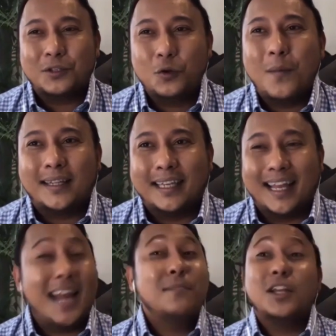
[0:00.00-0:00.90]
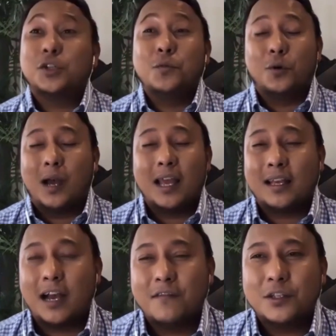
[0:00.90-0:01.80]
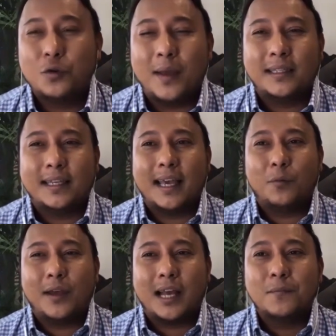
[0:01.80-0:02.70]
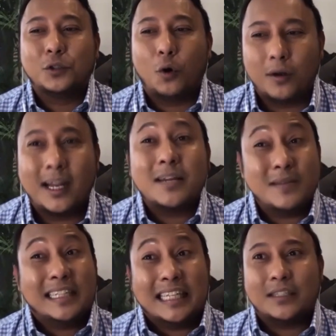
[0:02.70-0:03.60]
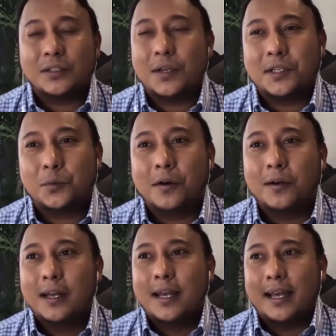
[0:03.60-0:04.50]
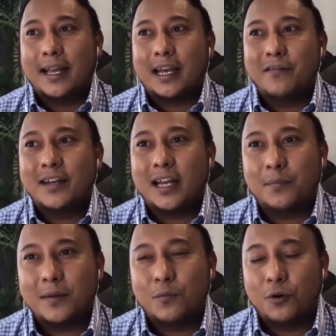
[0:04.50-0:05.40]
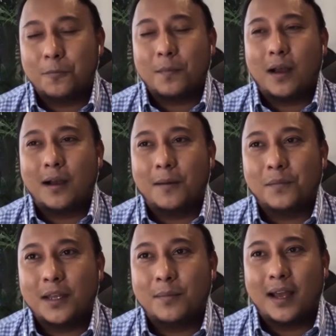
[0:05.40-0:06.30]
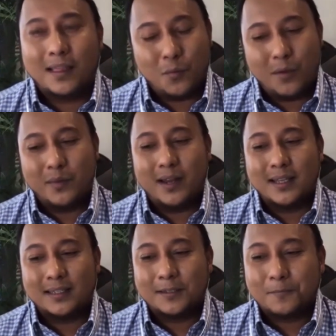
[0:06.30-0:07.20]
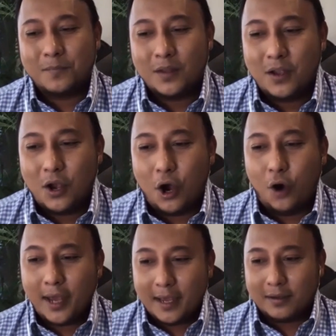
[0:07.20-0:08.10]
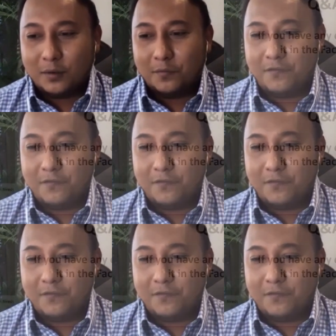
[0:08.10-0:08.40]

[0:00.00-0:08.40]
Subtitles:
Zoom etiquette and much more. I cover Zoom etiquette when it comes to online meetings as well. And I cover that a bit more in my other webinars. Okay,